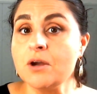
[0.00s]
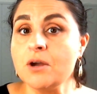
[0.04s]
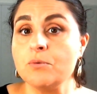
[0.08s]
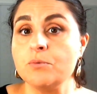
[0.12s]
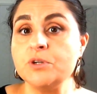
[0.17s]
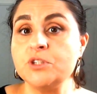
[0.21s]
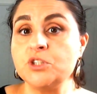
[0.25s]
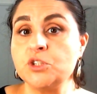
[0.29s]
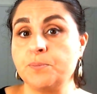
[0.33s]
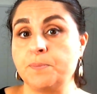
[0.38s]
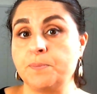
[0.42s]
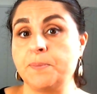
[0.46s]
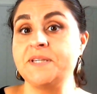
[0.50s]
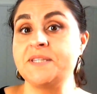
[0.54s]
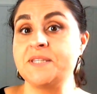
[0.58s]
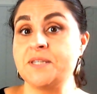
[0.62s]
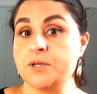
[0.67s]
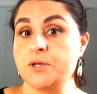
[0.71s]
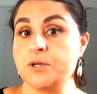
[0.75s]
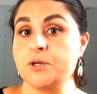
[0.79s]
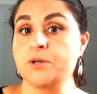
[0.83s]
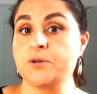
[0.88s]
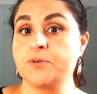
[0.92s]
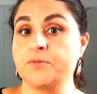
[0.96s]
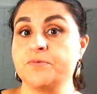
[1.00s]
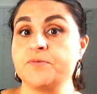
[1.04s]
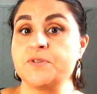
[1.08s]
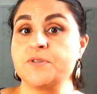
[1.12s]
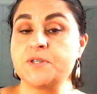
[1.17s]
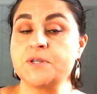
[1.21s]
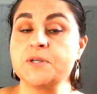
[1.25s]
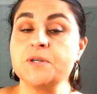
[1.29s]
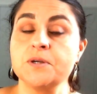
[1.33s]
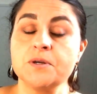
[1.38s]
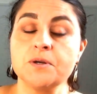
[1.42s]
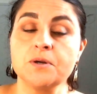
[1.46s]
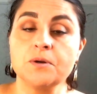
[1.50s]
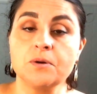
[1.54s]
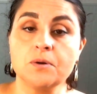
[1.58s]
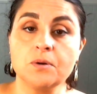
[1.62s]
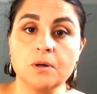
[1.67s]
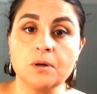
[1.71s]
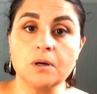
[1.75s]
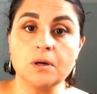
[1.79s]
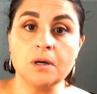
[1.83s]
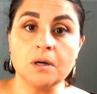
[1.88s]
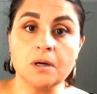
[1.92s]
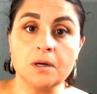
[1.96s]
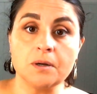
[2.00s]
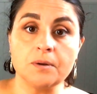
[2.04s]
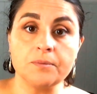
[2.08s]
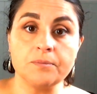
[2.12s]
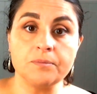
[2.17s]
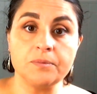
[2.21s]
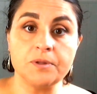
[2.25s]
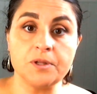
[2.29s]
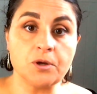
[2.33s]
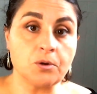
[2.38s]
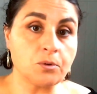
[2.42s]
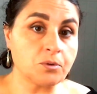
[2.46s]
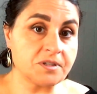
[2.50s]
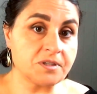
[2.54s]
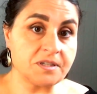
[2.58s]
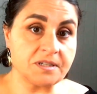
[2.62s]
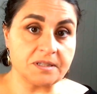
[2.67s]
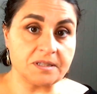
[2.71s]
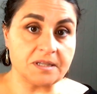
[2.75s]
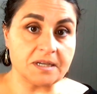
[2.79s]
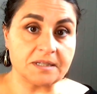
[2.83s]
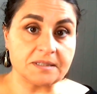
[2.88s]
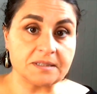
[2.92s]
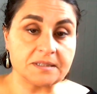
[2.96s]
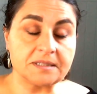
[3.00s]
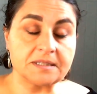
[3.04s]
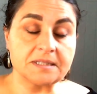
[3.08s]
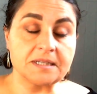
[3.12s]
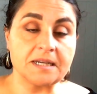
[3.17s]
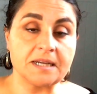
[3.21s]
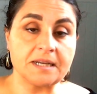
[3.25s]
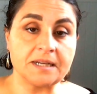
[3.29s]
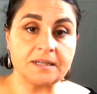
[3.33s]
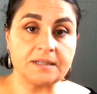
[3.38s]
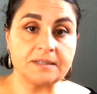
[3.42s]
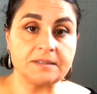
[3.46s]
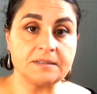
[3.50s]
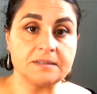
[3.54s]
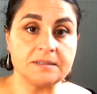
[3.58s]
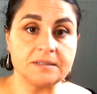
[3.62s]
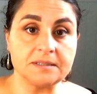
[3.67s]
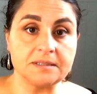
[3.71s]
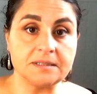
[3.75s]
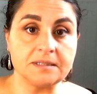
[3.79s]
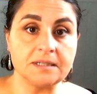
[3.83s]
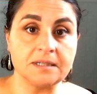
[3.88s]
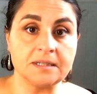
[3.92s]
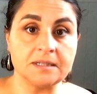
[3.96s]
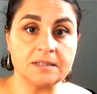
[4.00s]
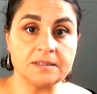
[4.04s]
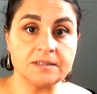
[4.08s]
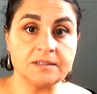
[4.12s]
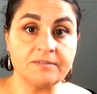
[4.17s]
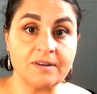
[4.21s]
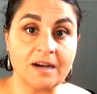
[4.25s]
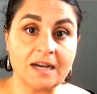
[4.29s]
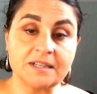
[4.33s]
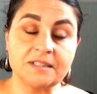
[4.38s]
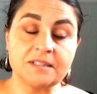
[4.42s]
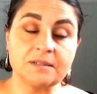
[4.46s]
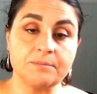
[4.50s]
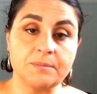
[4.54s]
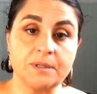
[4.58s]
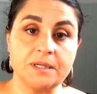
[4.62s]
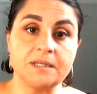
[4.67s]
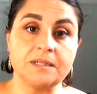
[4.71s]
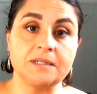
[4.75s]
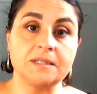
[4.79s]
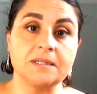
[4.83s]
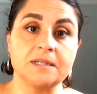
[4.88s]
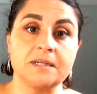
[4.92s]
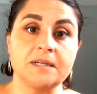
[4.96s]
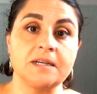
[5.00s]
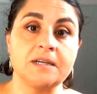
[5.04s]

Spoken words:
which preserves the oxidant and the vitamin.